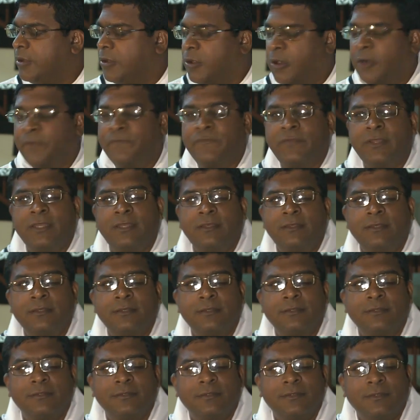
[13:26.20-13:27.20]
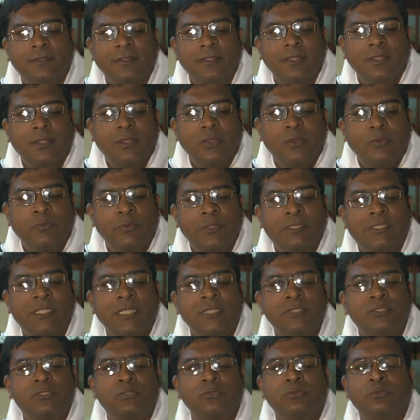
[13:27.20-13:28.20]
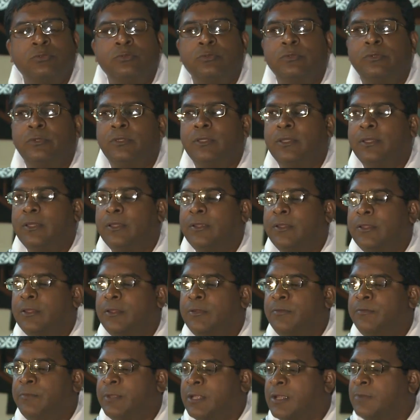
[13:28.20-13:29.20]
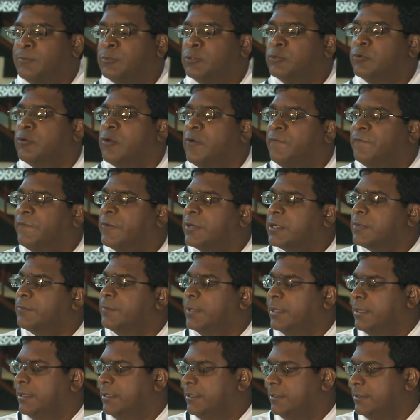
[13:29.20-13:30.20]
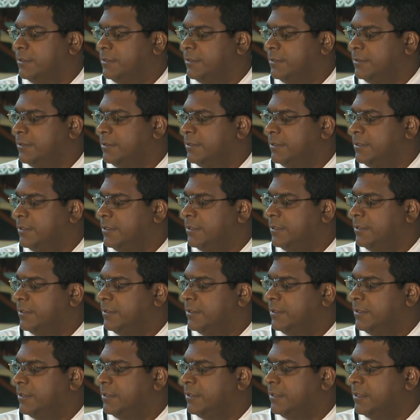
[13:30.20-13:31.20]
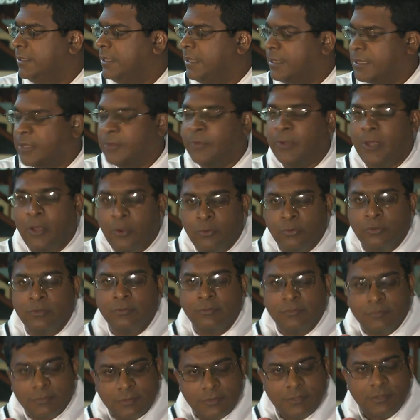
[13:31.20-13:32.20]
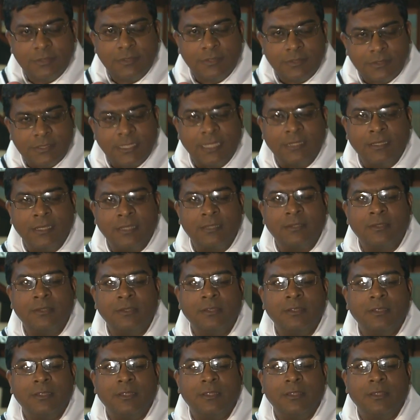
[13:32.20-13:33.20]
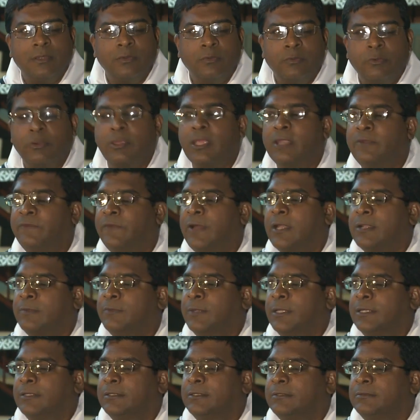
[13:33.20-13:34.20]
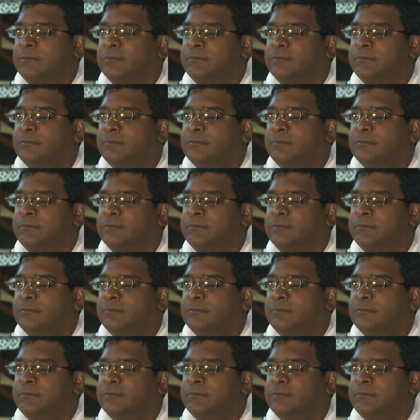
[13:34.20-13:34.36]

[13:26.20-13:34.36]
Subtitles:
Often we tend to become too comfortable at our own standard work environment,